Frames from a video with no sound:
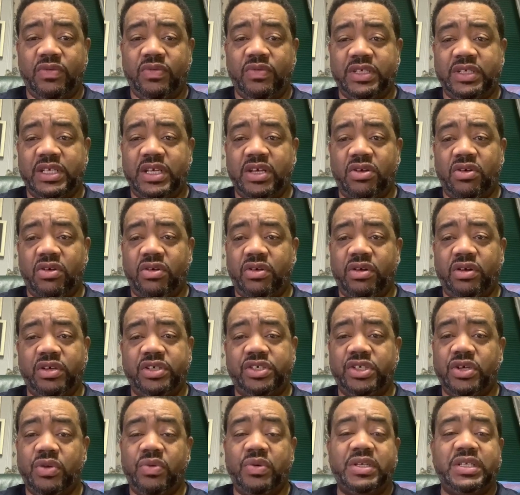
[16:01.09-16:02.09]
was get on her
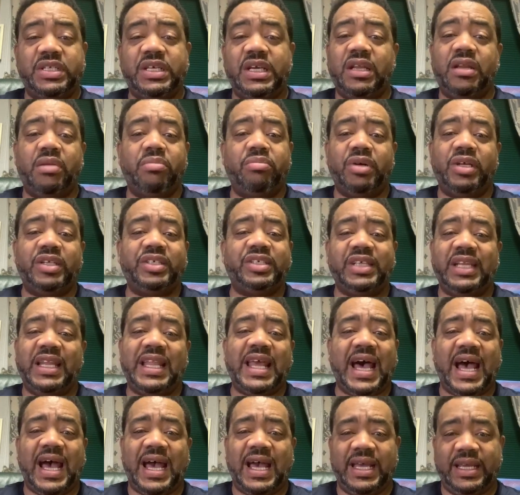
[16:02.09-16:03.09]
show and tell a bunch of
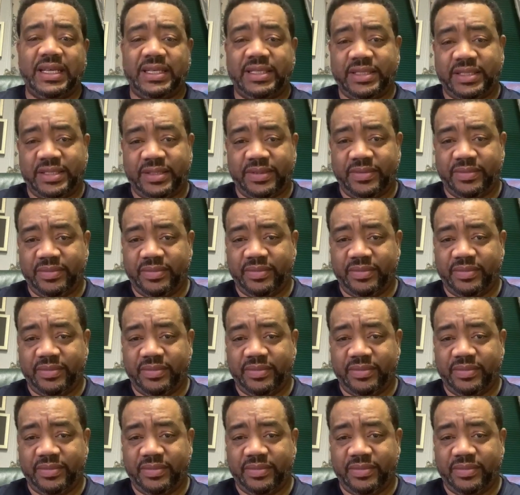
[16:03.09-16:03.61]
lies.